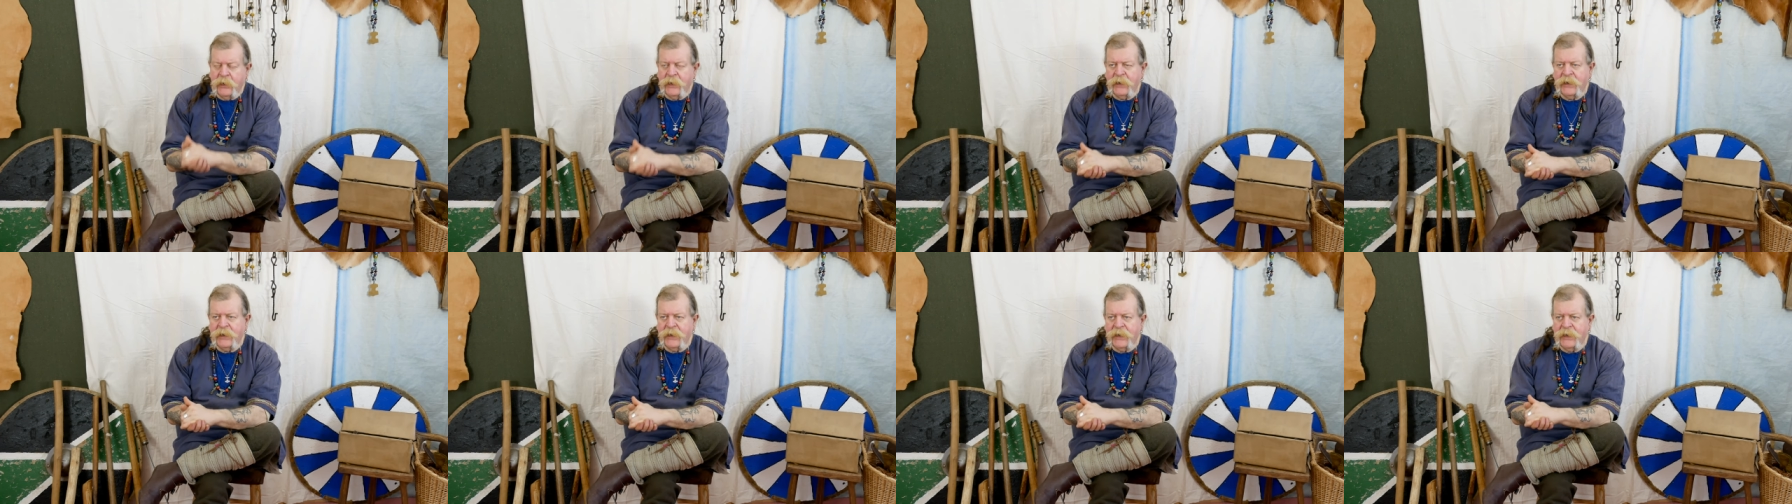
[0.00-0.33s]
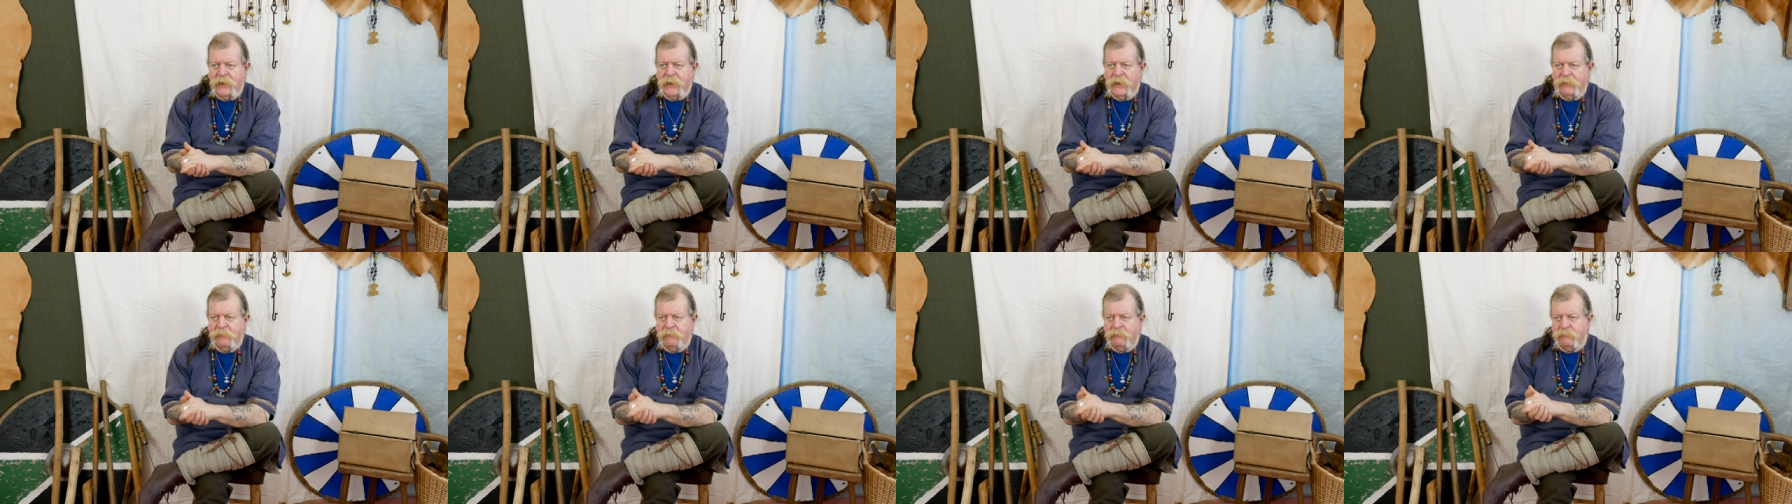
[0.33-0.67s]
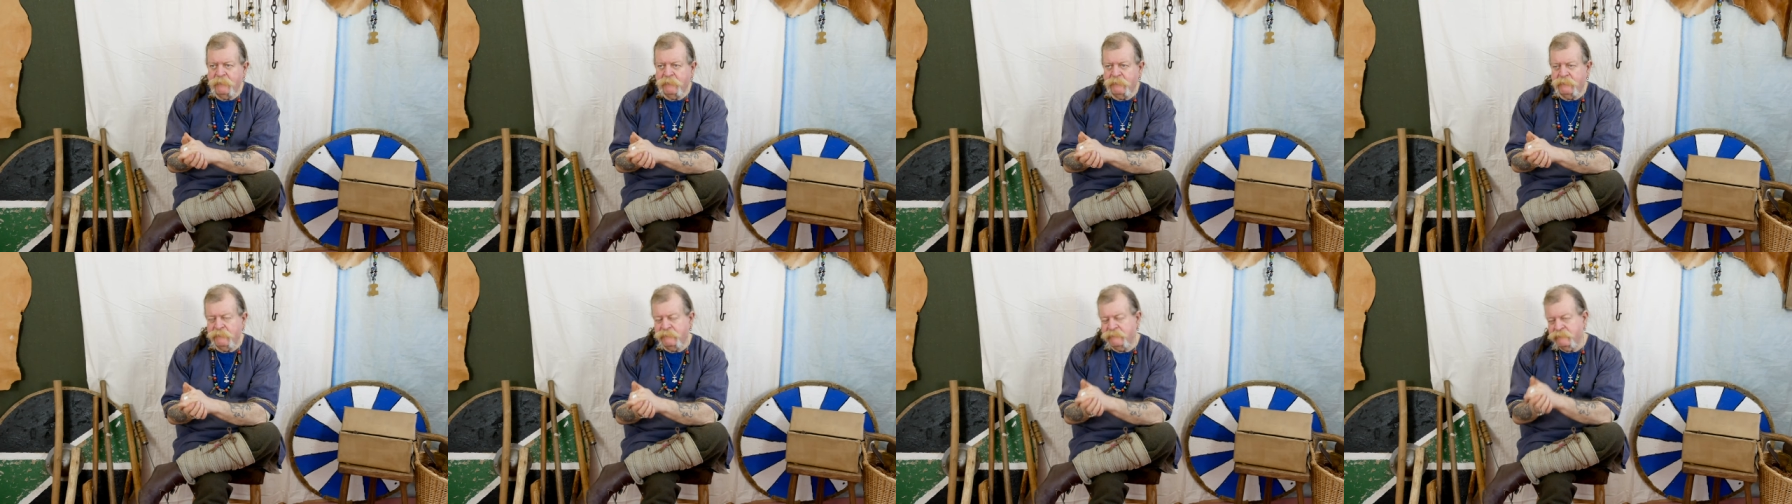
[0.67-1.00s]
and
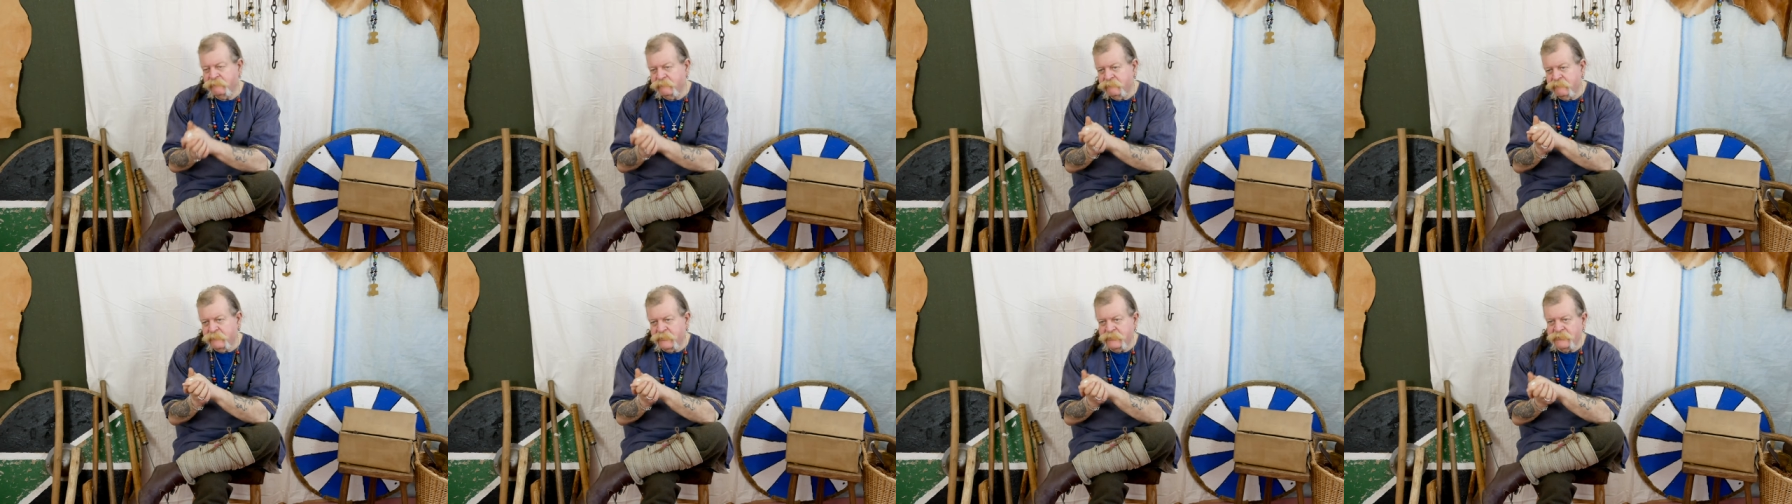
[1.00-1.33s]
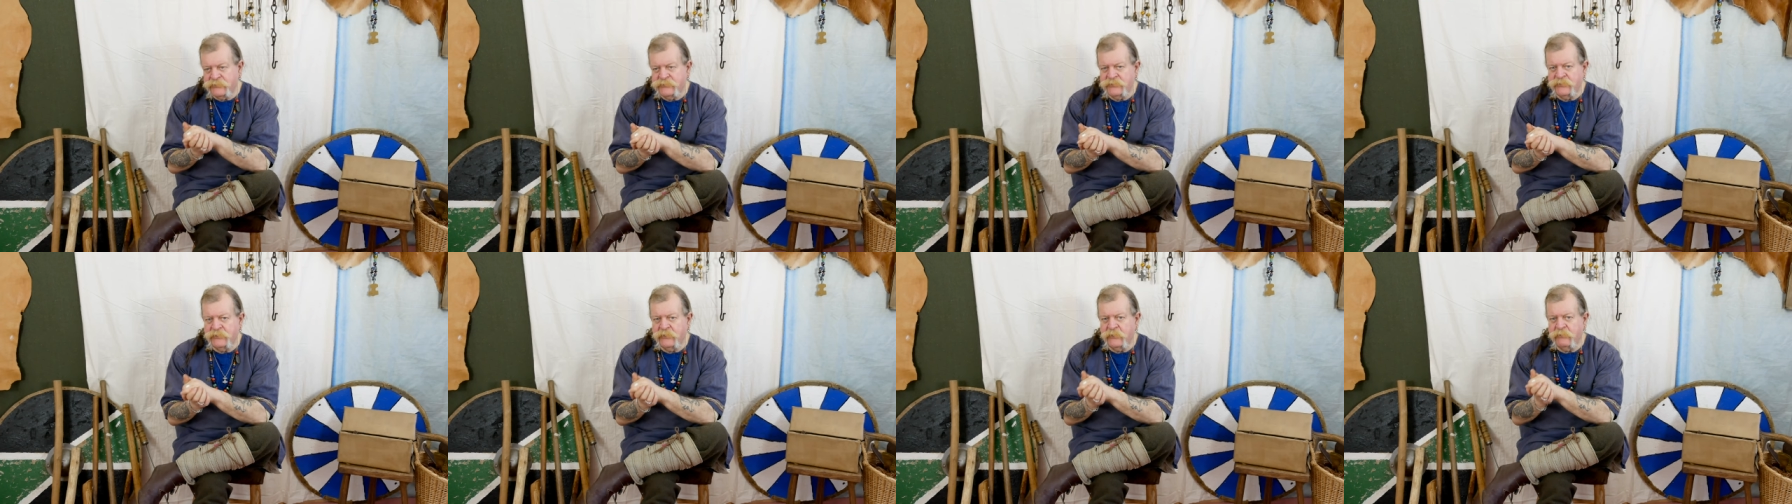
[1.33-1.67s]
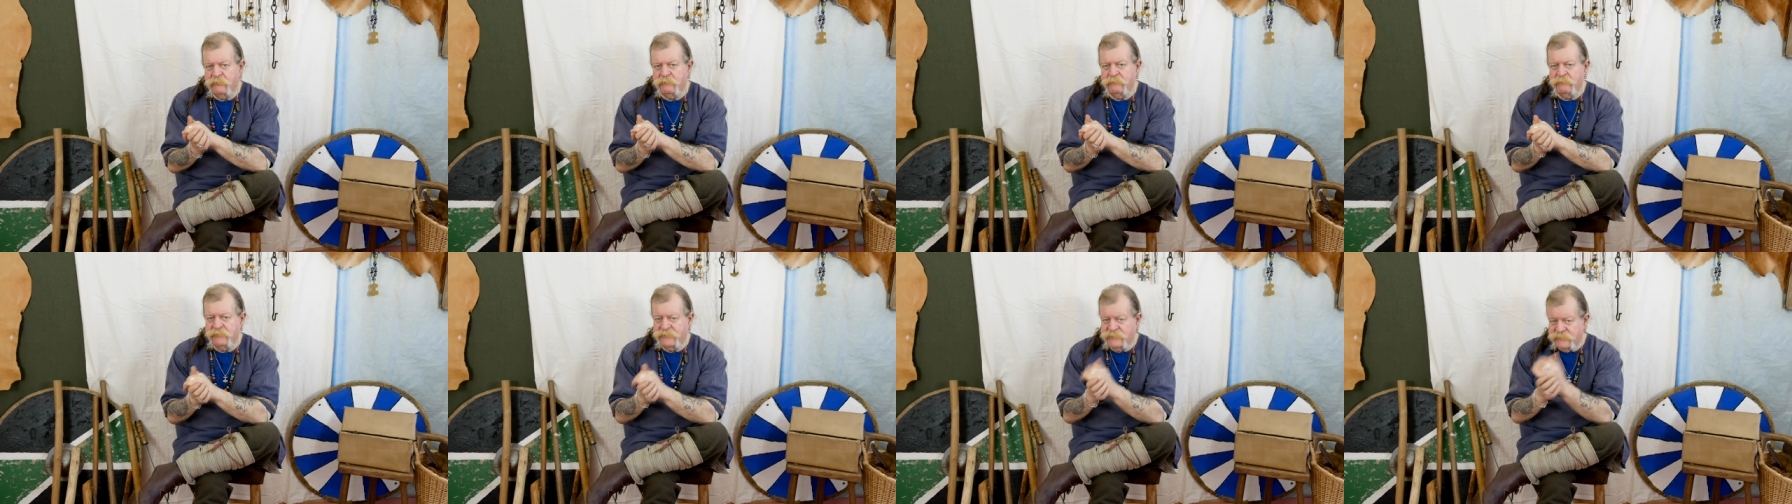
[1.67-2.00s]
whilst you're
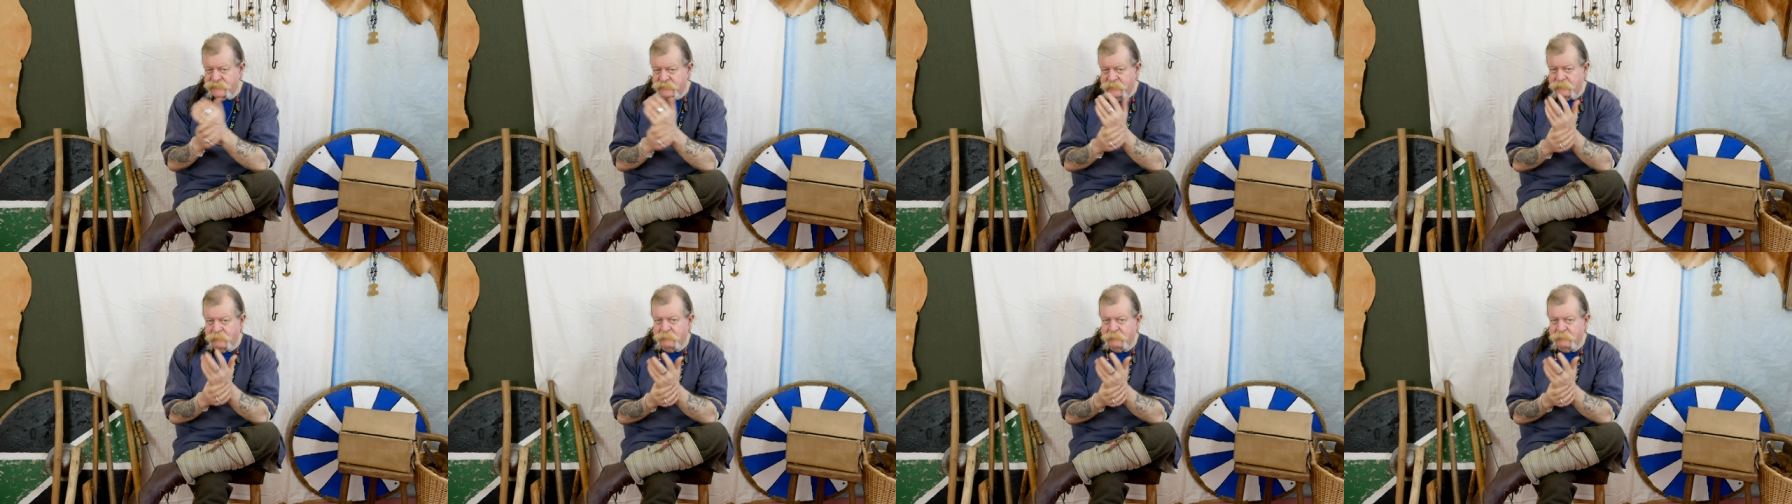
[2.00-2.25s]
still